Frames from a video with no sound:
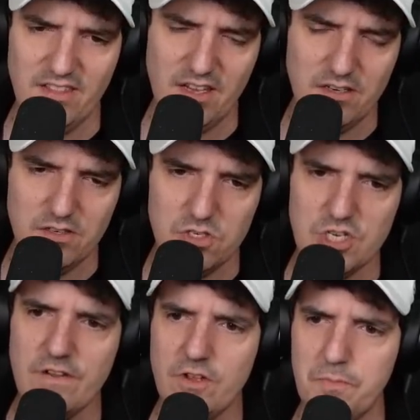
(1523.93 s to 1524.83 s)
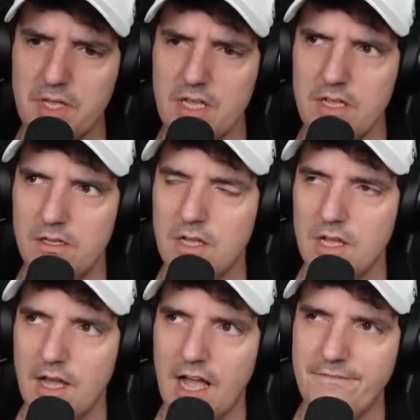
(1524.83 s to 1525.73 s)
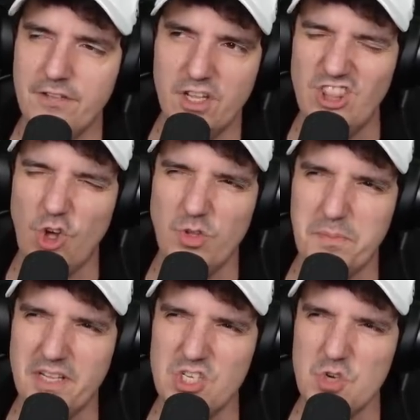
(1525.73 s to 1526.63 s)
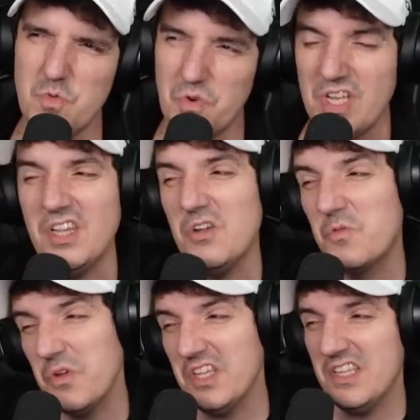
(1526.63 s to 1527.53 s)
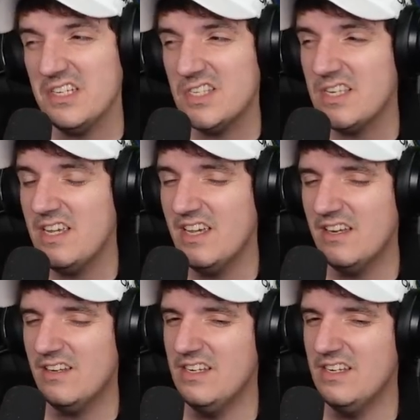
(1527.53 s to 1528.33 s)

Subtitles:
And then TVP, I feel like the only place you really see it